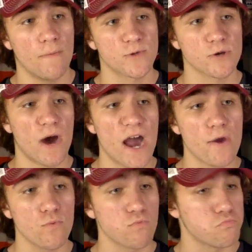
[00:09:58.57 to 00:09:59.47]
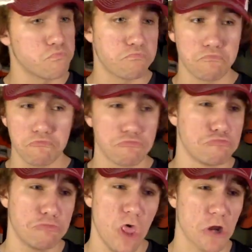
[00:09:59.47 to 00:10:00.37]
So I
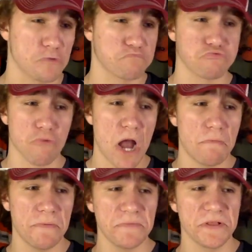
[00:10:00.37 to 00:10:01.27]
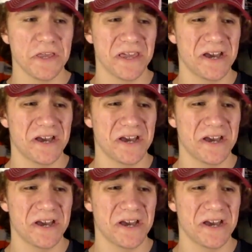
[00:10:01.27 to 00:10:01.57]
there's probably